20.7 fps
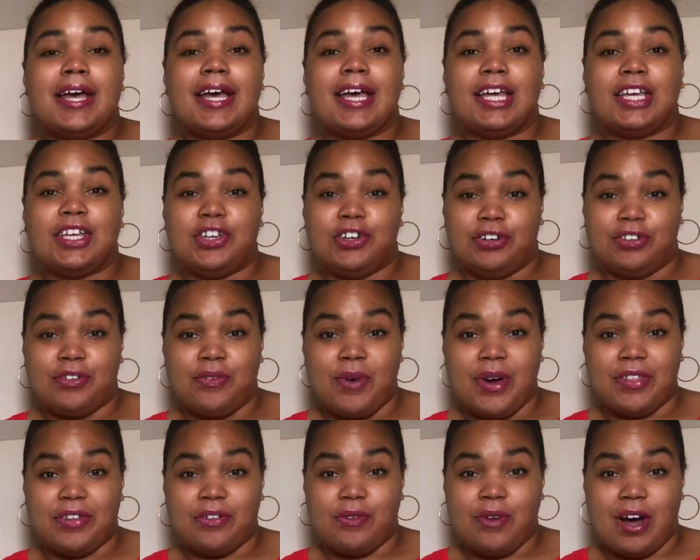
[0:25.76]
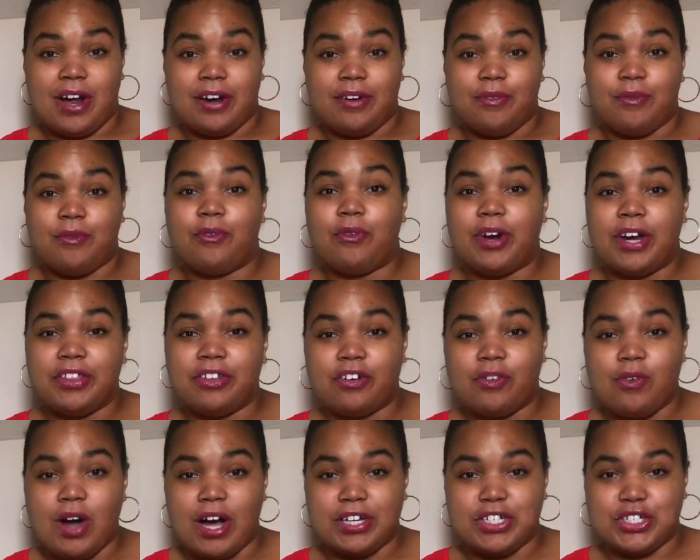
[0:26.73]
you're the weather
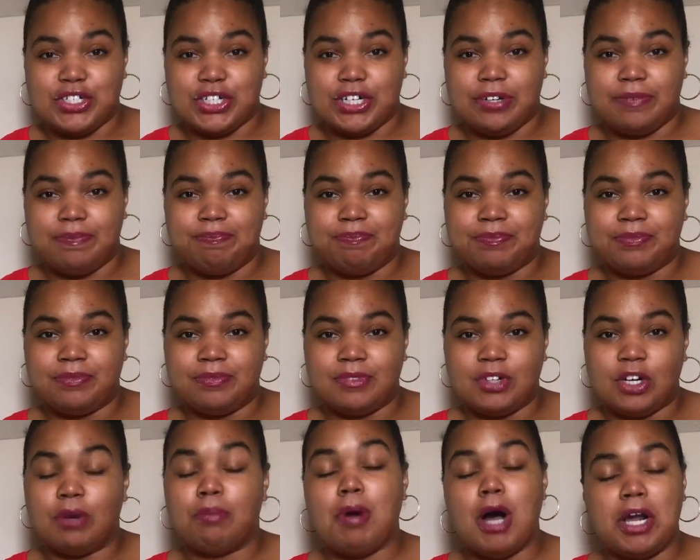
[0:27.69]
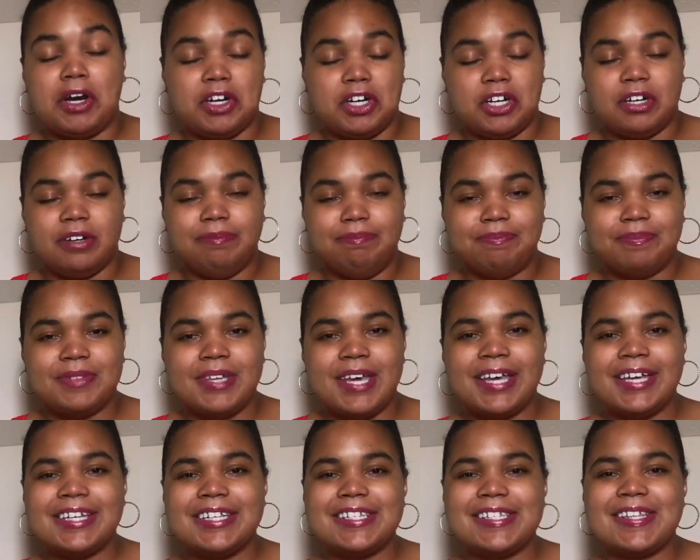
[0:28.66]
watcher or monitor.
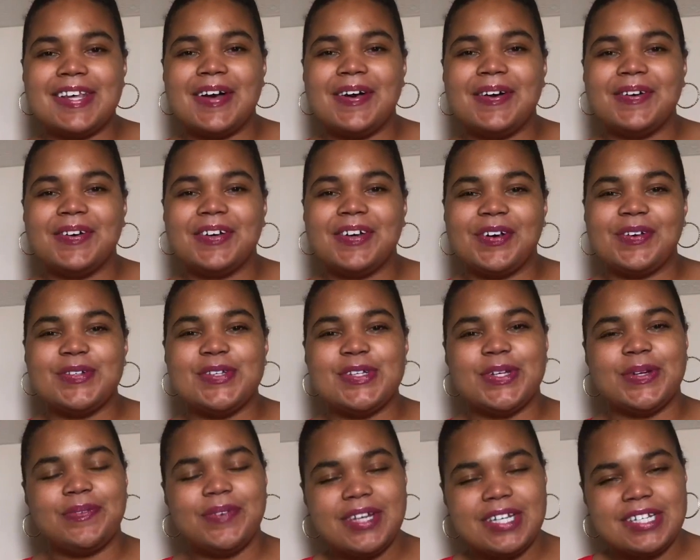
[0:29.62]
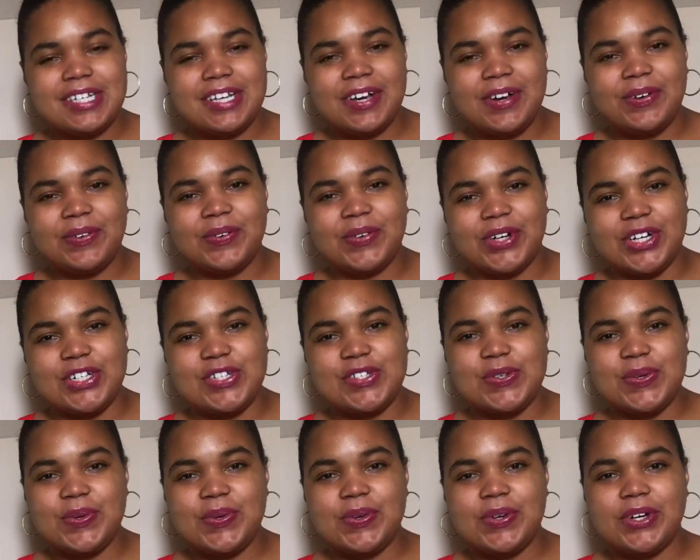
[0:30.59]
So go to a window or a
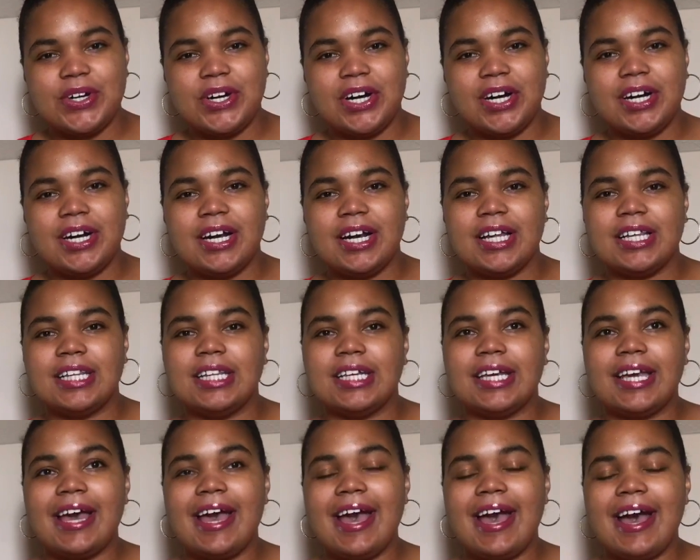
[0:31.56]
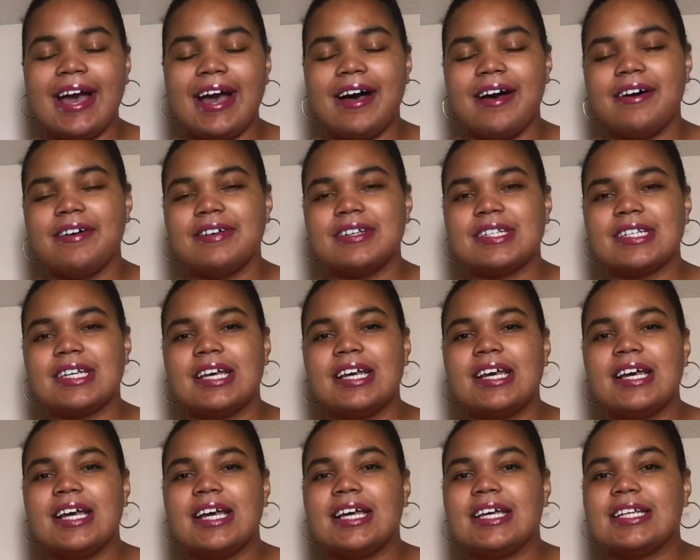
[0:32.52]
door, look out,
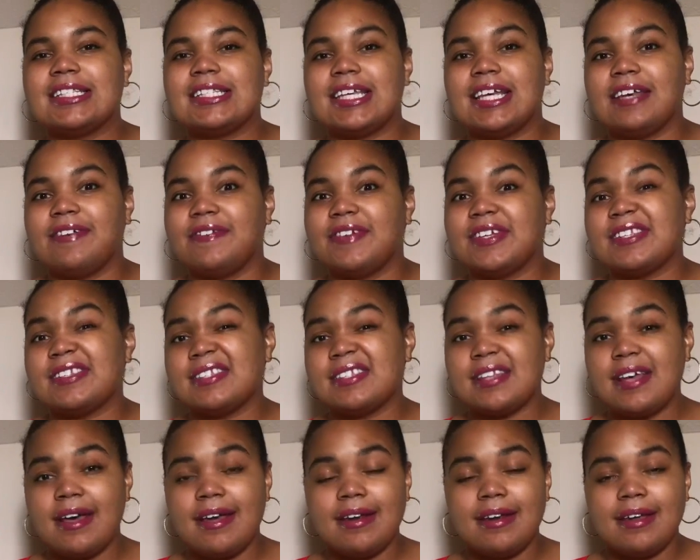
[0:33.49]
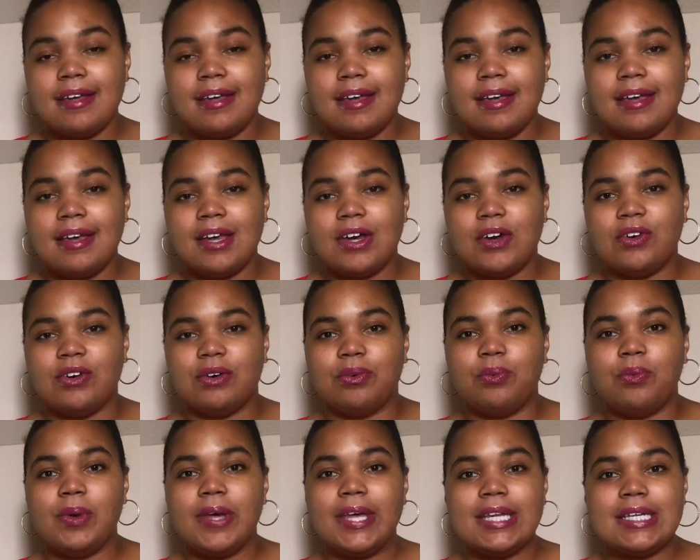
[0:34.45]
see if it's sunny or
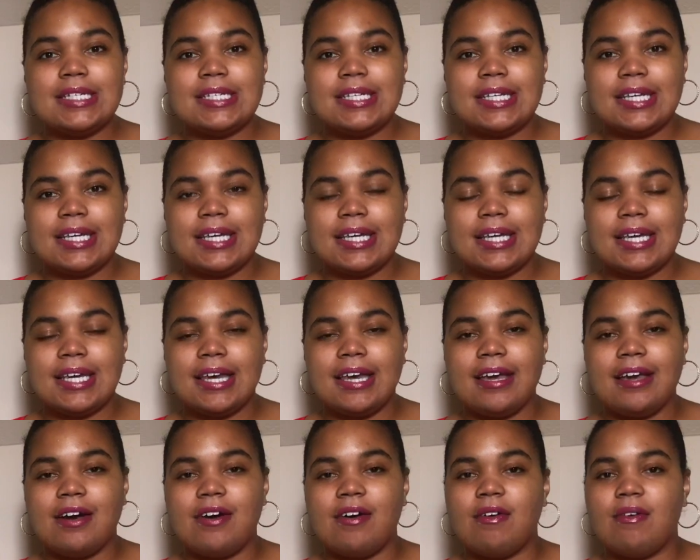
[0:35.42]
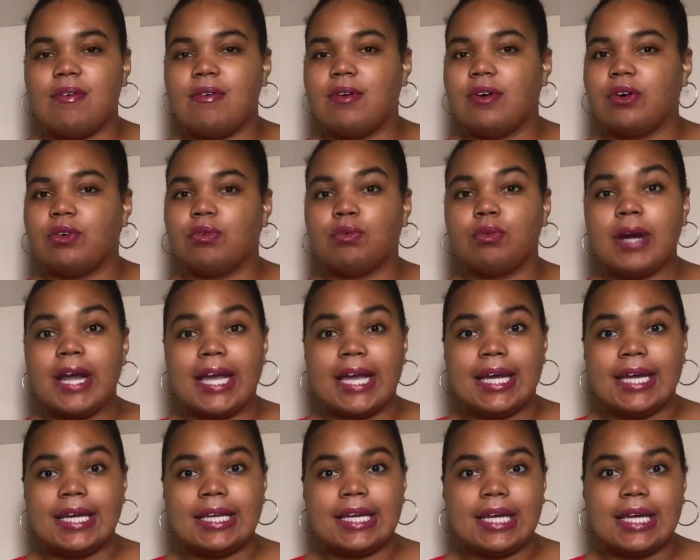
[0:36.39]
windy or
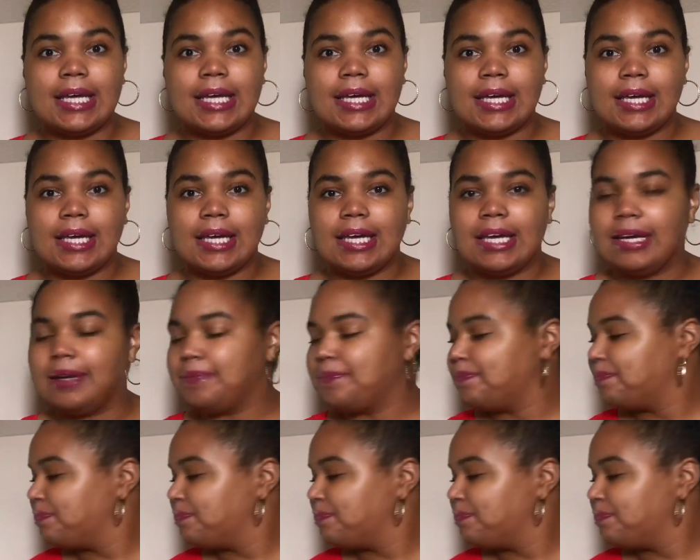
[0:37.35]
rainy.